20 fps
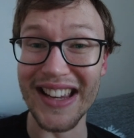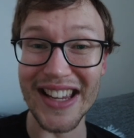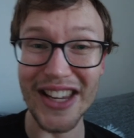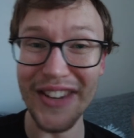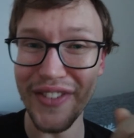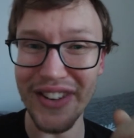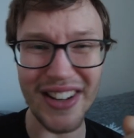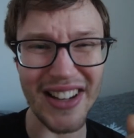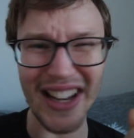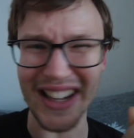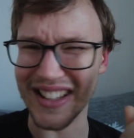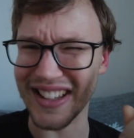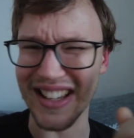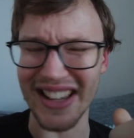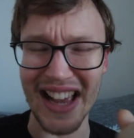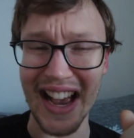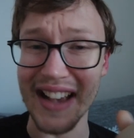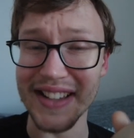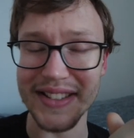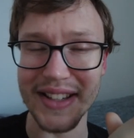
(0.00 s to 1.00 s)
even like
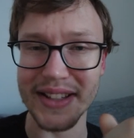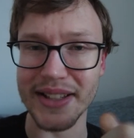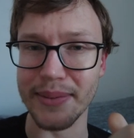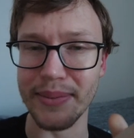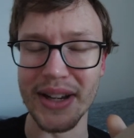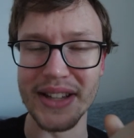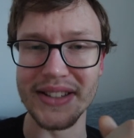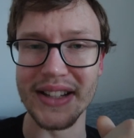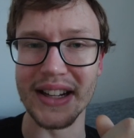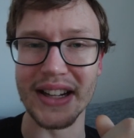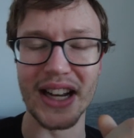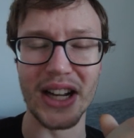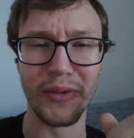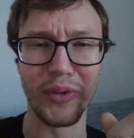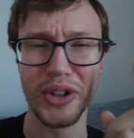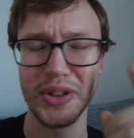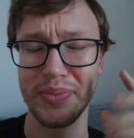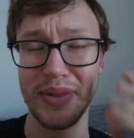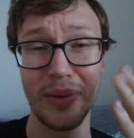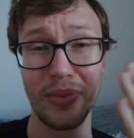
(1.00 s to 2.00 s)
the last SMS I
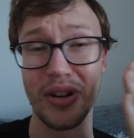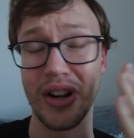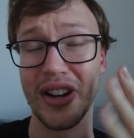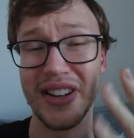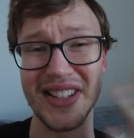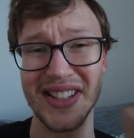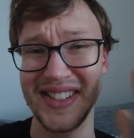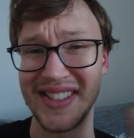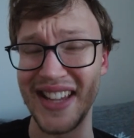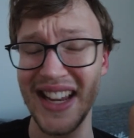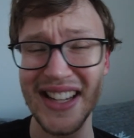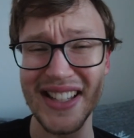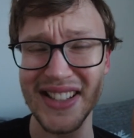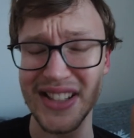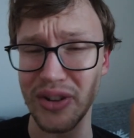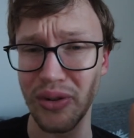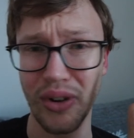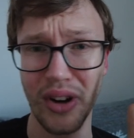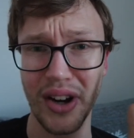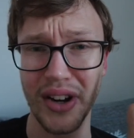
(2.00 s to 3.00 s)
got was probably on the
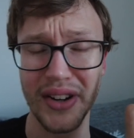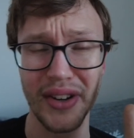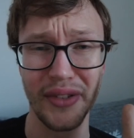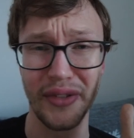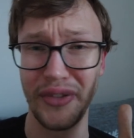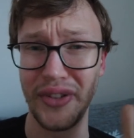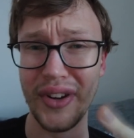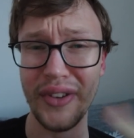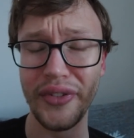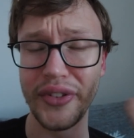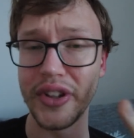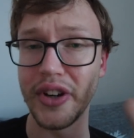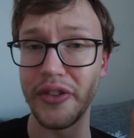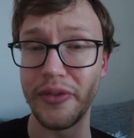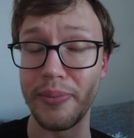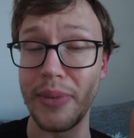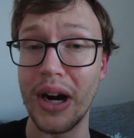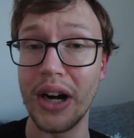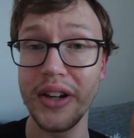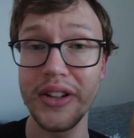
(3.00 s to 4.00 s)
6th or on the 5th
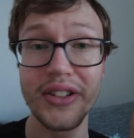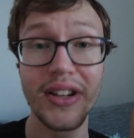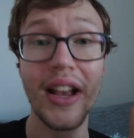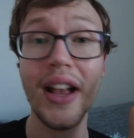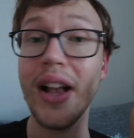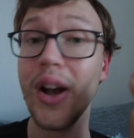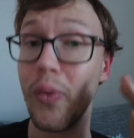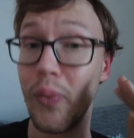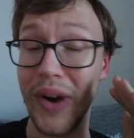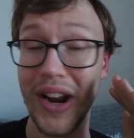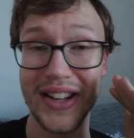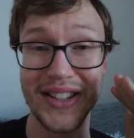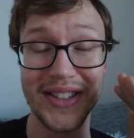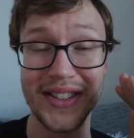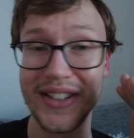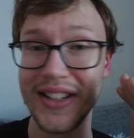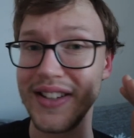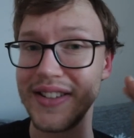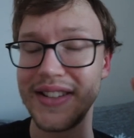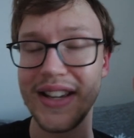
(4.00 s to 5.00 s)
of March, where it
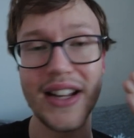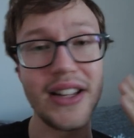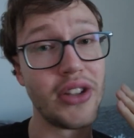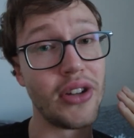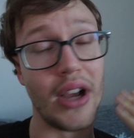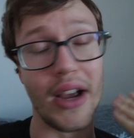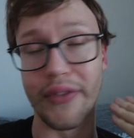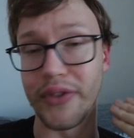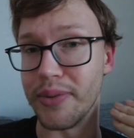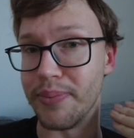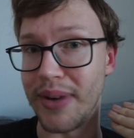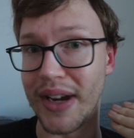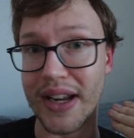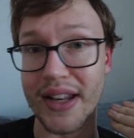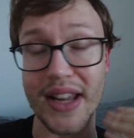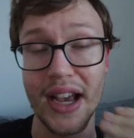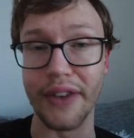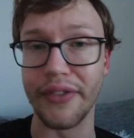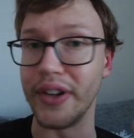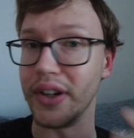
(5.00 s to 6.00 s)
still said you have to
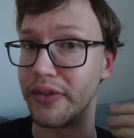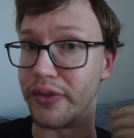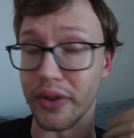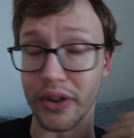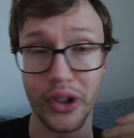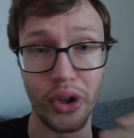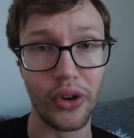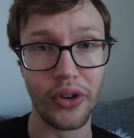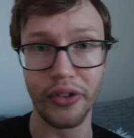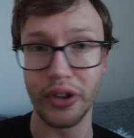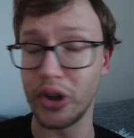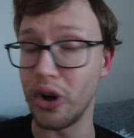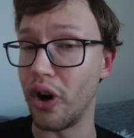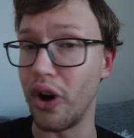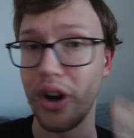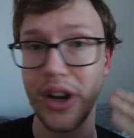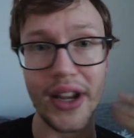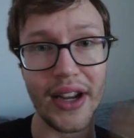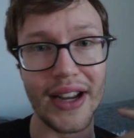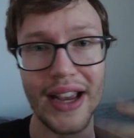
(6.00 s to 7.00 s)
pay nothing for
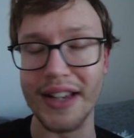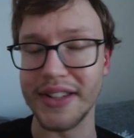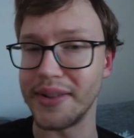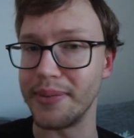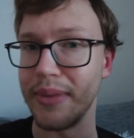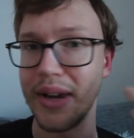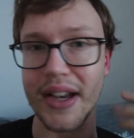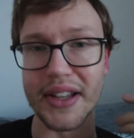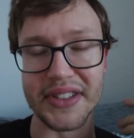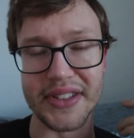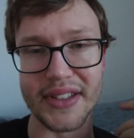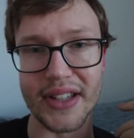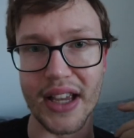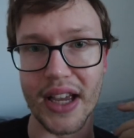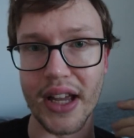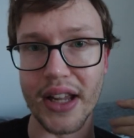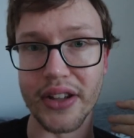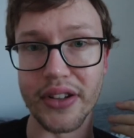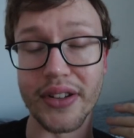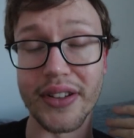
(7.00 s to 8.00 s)
calling, SMS,
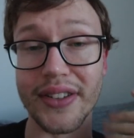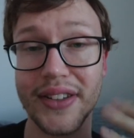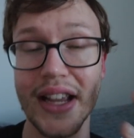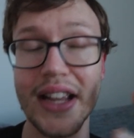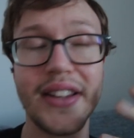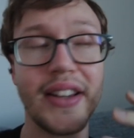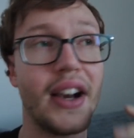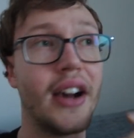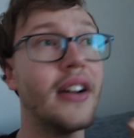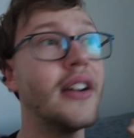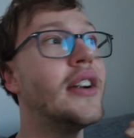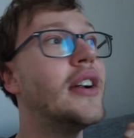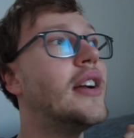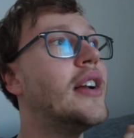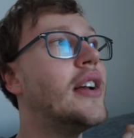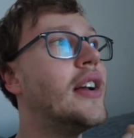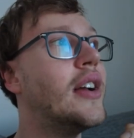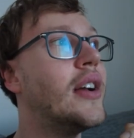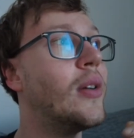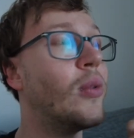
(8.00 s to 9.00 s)
and data.
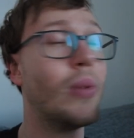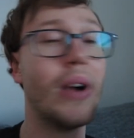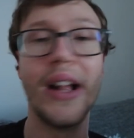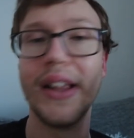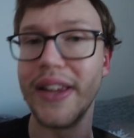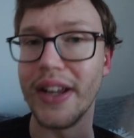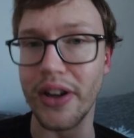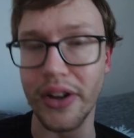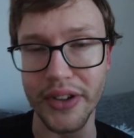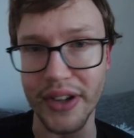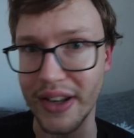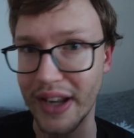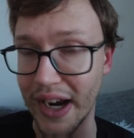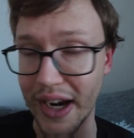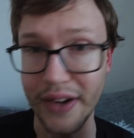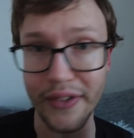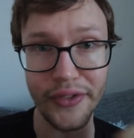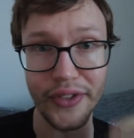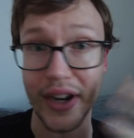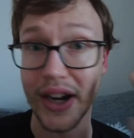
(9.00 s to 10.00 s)
Well, then on the
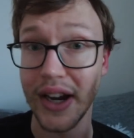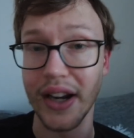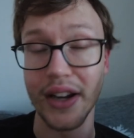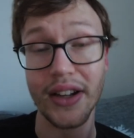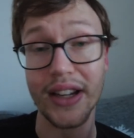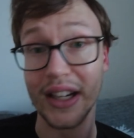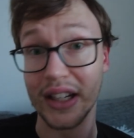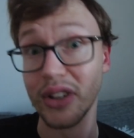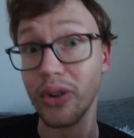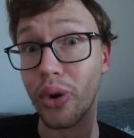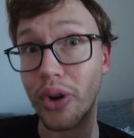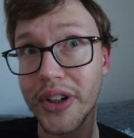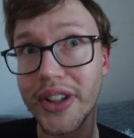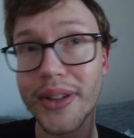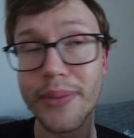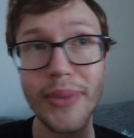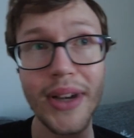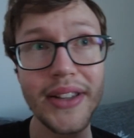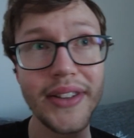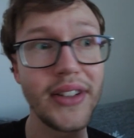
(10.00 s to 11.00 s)
9th, I
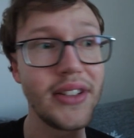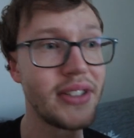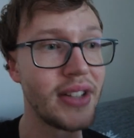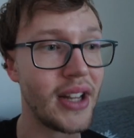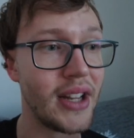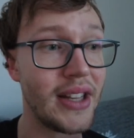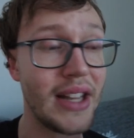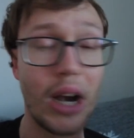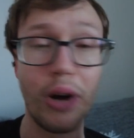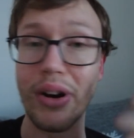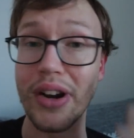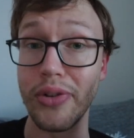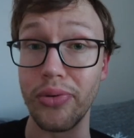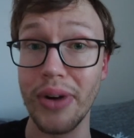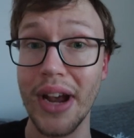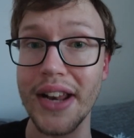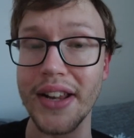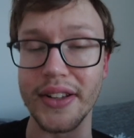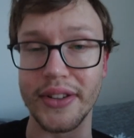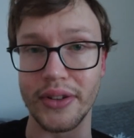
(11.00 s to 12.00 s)
ignored the message and now I
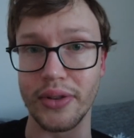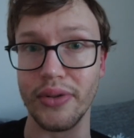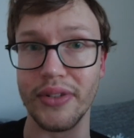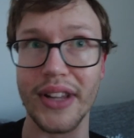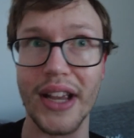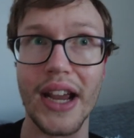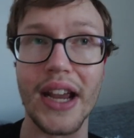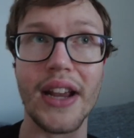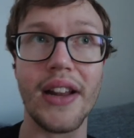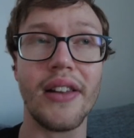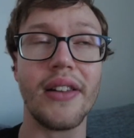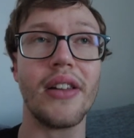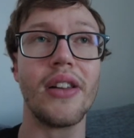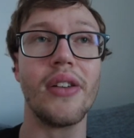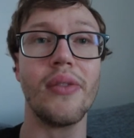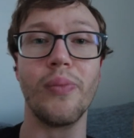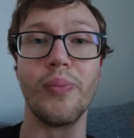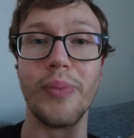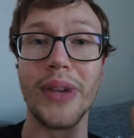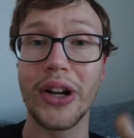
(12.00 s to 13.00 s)
read it today
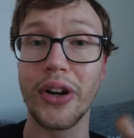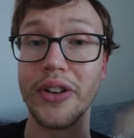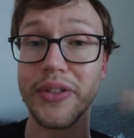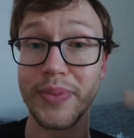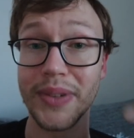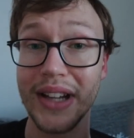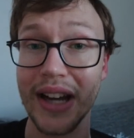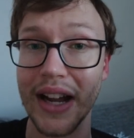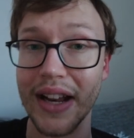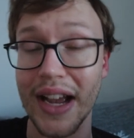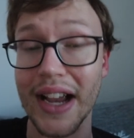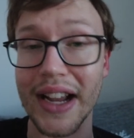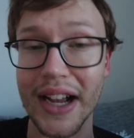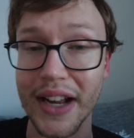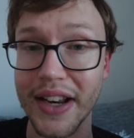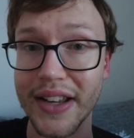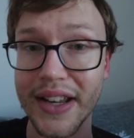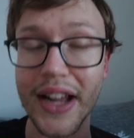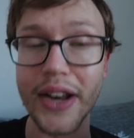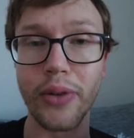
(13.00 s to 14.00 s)
because got, I
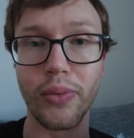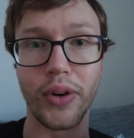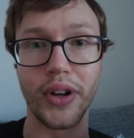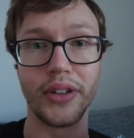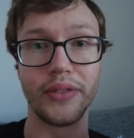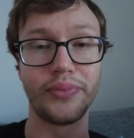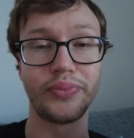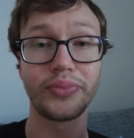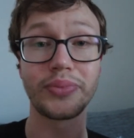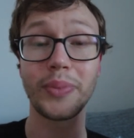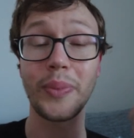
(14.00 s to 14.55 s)
got another one.